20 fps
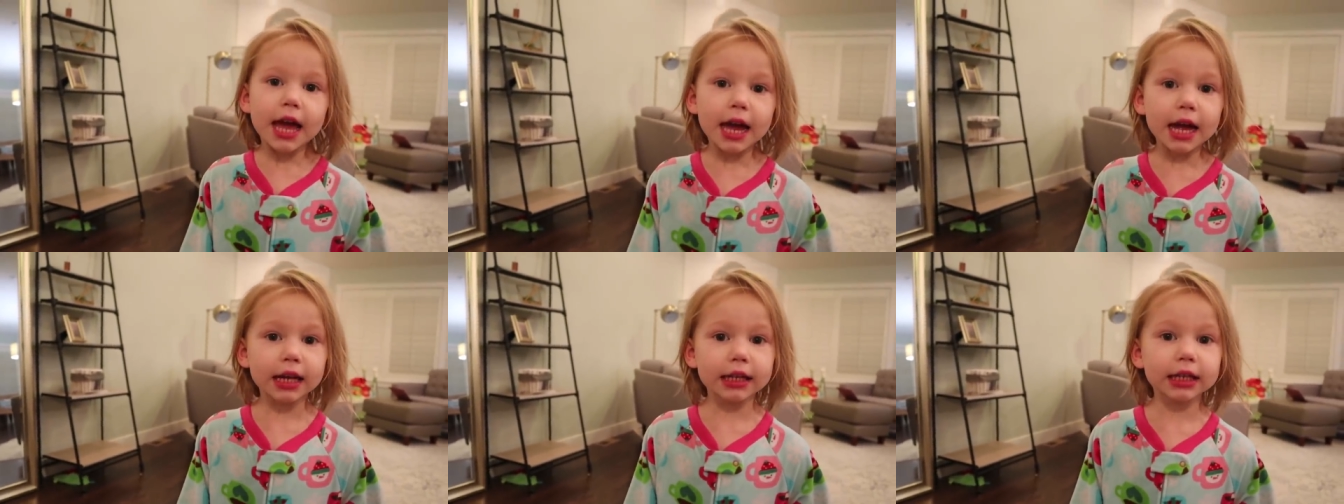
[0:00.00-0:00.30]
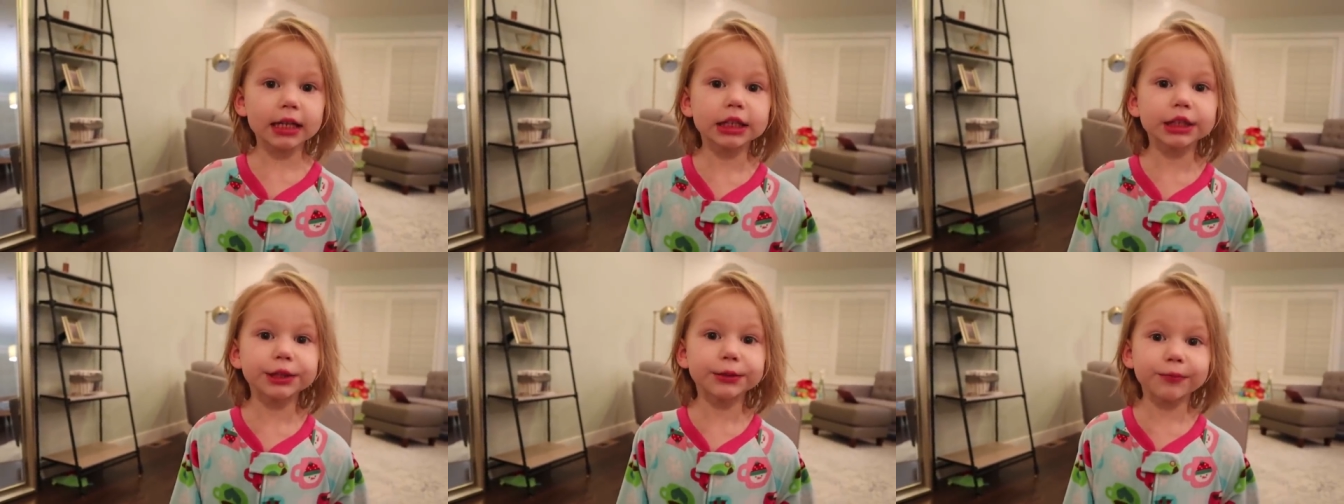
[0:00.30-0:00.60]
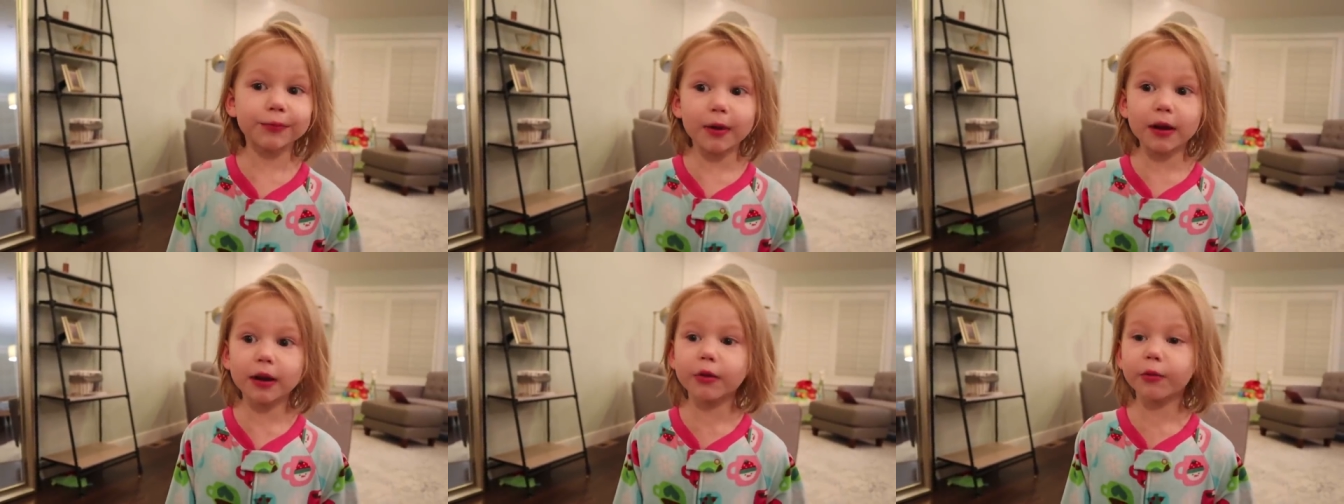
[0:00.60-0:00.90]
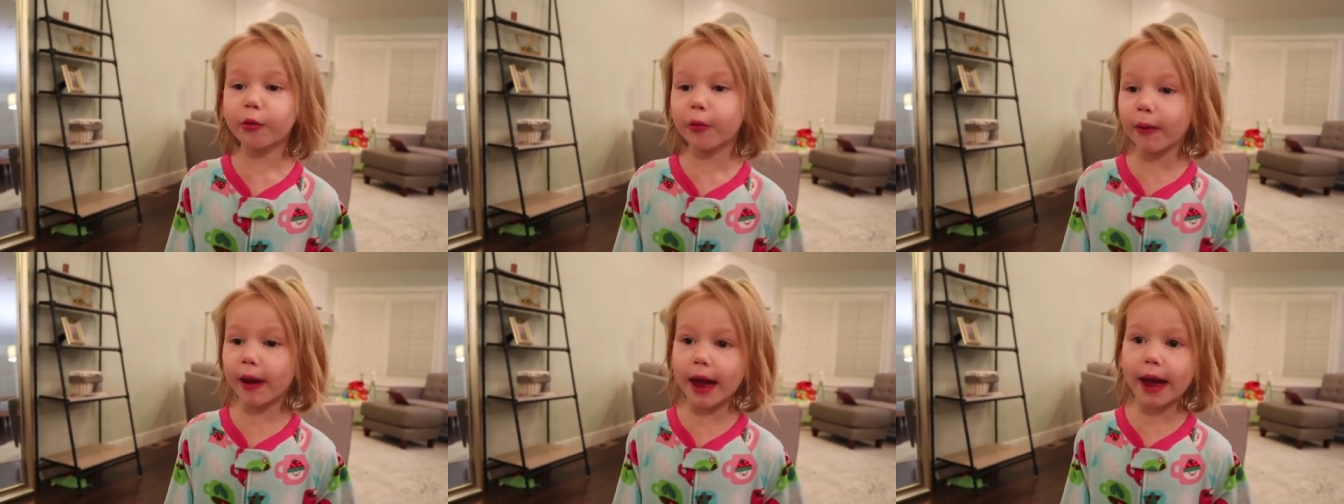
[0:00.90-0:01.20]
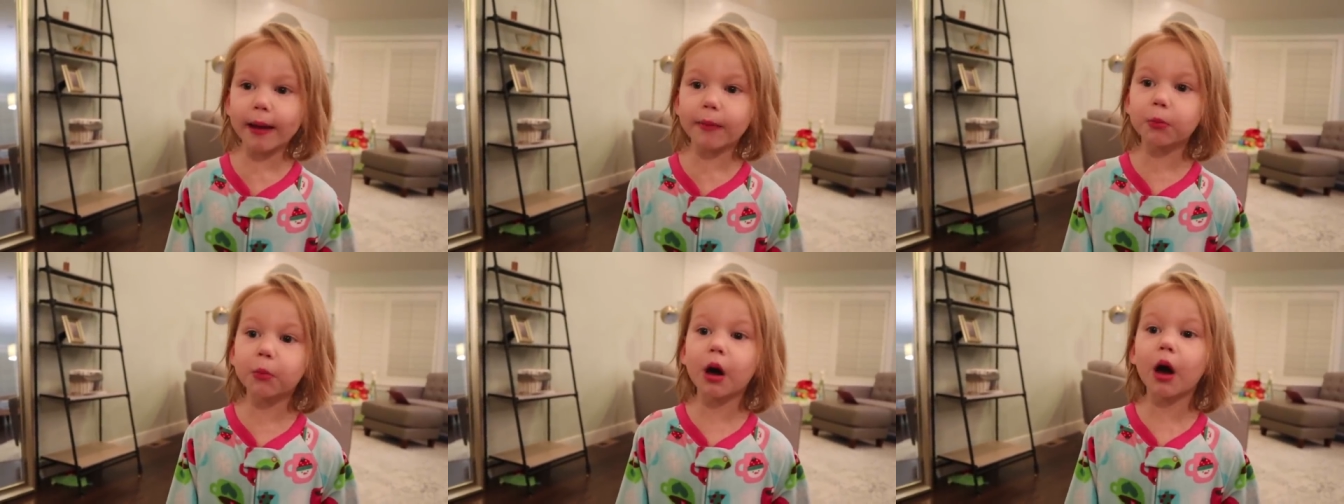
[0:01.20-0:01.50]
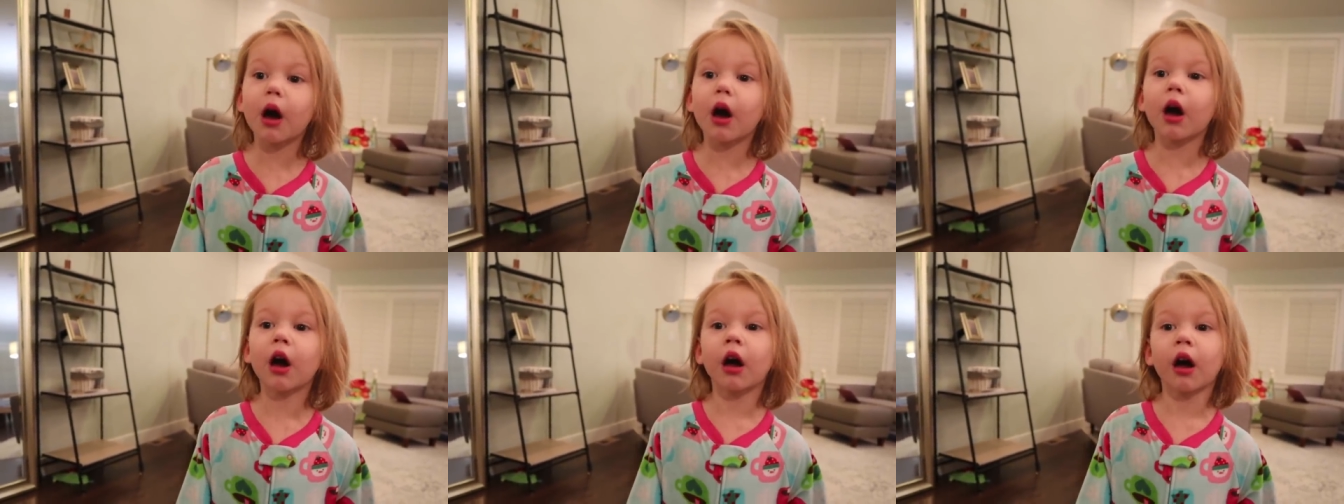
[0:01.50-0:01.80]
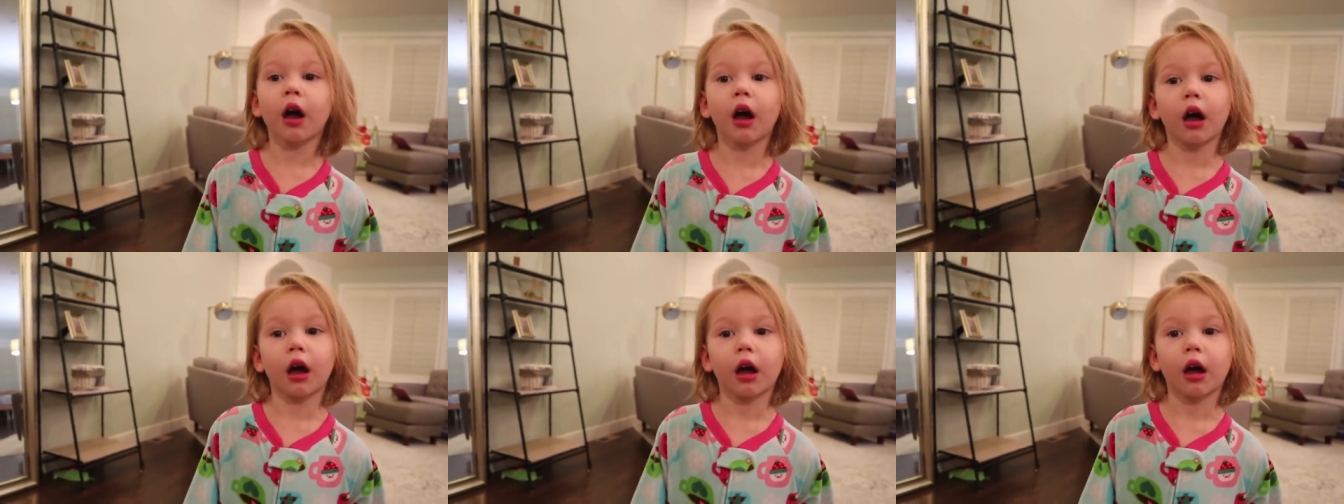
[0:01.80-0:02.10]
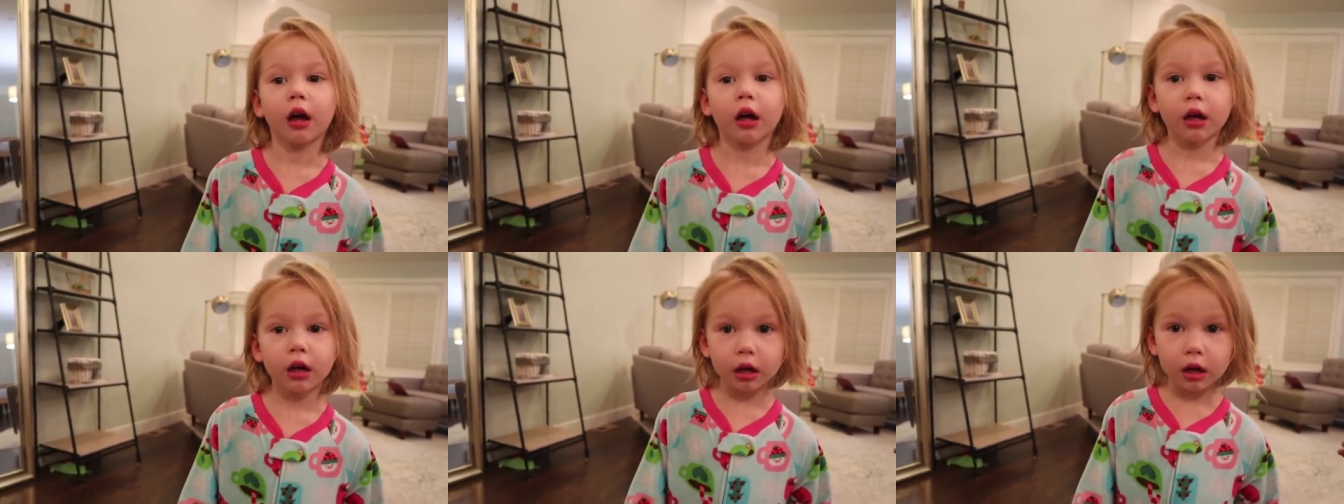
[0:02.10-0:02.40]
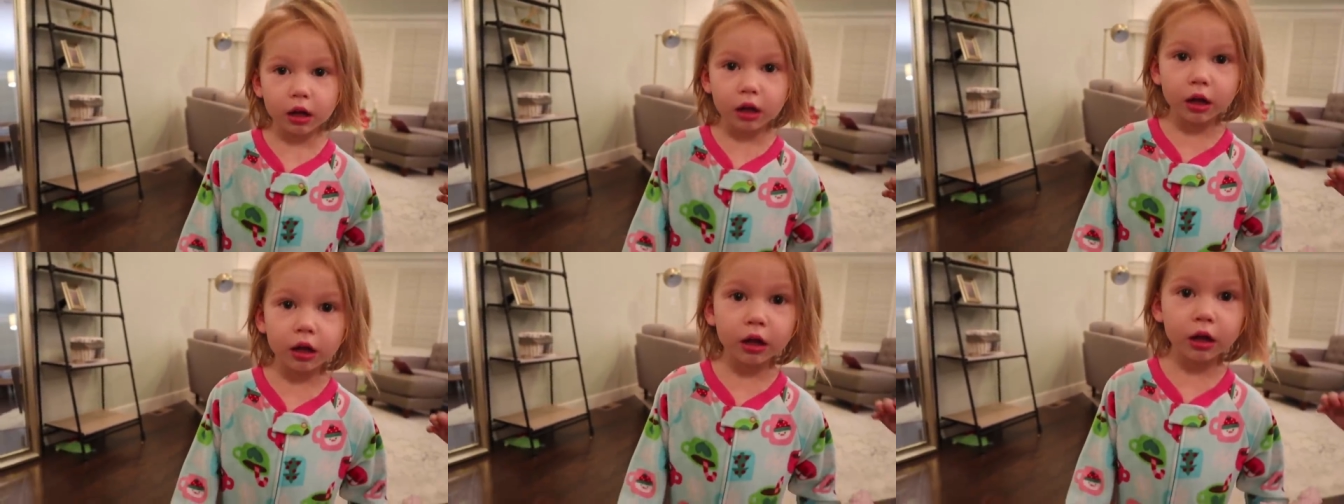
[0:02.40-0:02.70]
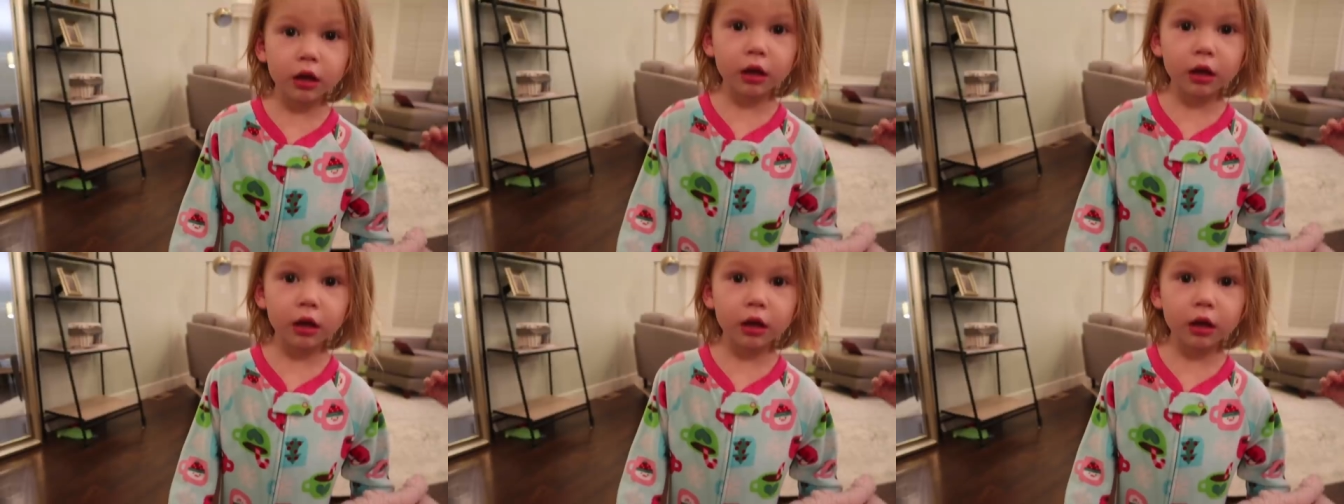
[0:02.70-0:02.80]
and it's from Grandma. Yeah, but why are you wearing your